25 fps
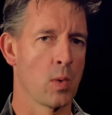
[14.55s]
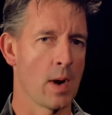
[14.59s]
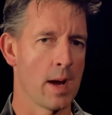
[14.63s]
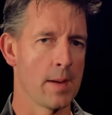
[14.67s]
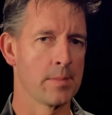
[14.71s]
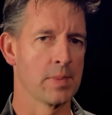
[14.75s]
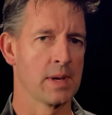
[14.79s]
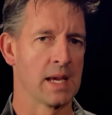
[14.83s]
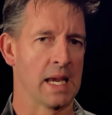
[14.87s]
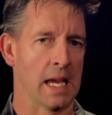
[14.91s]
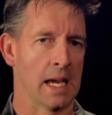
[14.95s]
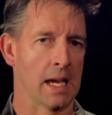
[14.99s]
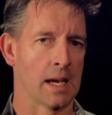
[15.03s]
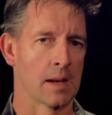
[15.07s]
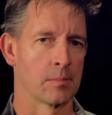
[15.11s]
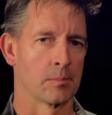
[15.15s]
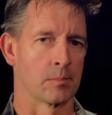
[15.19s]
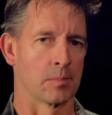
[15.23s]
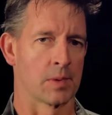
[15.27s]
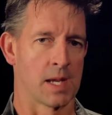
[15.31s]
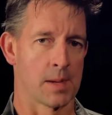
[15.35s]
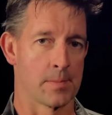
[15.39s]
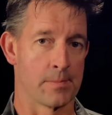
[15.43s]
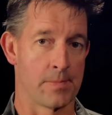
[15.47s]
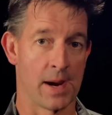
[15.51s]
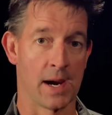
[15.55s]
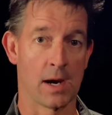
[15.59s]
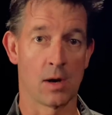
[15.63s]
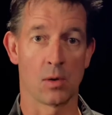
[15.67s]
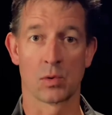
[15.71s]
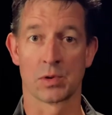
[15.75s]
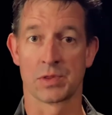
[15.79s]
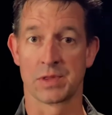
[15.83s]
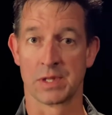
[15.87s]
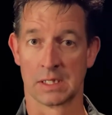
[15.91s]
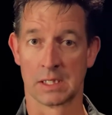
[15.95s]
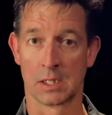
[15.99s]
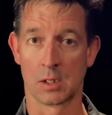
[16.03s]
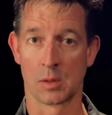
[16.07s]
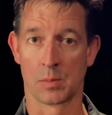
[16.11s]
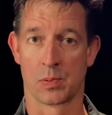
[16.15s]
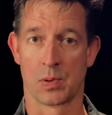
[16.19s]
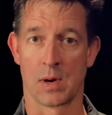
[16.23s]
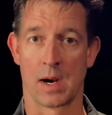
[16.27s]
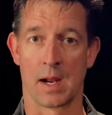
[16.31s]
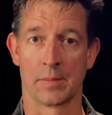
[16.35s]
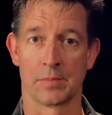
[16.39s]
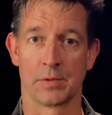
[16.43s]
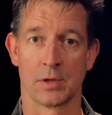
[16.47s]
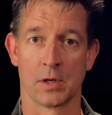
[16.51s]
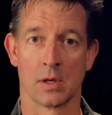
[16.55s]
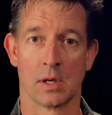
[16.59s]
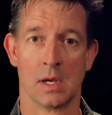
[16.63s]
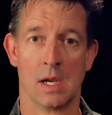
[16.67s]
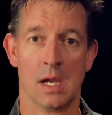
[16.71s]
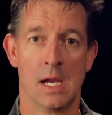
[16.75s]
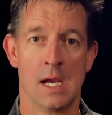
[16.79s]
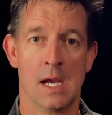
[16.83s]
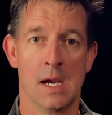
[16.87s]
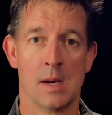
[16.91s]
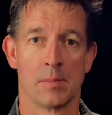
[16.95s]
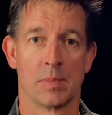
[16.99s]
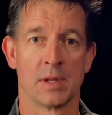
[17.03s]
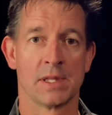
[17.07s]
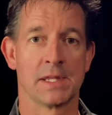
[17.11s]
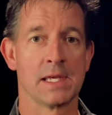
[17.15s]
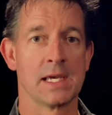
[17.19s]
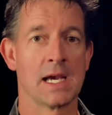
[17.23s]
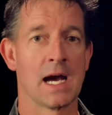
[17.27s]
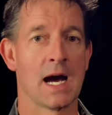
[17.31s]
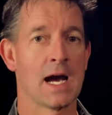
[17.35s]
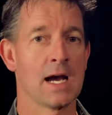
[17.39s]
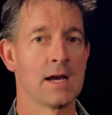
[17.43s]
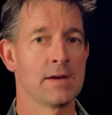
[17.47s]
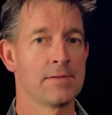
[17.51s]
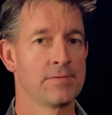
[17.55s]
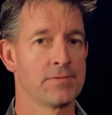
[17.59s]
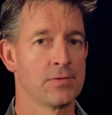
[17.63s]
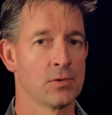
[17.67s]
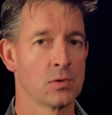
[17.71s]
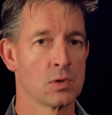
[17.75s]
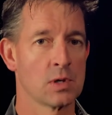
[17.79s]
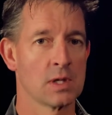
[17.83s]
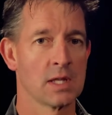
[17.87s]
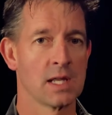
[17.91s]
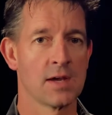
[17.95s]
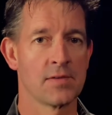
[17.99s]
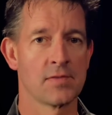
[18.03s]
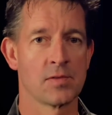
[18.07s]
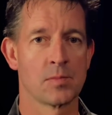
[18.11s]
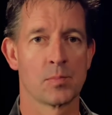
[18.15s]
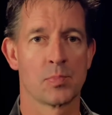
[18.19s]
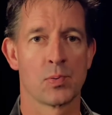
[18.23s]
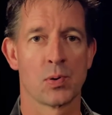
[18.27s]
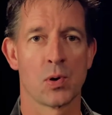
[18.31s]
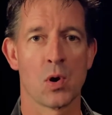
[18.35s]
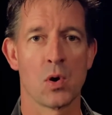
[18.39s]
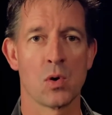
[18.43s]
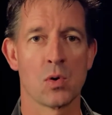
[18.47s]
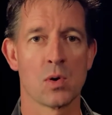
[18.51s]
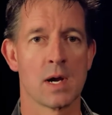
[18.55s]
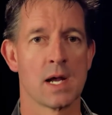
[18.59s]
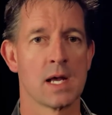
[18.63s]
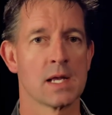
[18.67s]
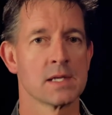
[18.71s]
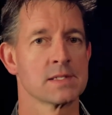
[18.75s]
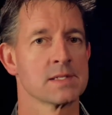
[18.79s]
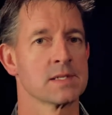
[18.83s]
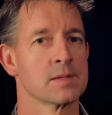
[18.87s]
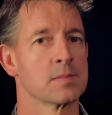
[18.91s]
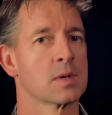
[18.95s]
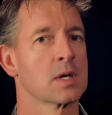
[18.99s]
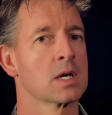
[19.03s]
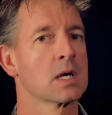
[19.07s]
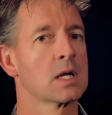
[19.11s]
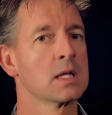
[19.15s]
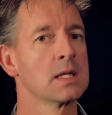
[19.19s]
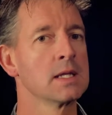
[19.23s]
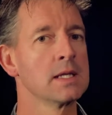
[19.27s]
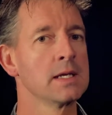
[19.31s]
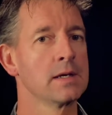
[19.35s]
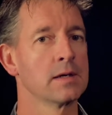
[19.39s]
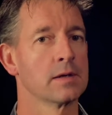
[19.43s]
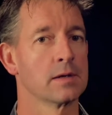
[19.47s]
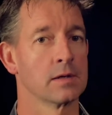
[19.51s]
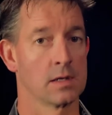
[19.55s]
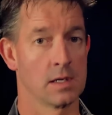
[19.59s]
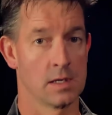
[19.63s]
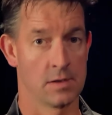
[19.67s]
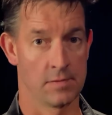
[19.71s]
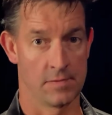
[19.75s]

or webcam can pair with the little prompter, but the iPhone 11 Pro has some clear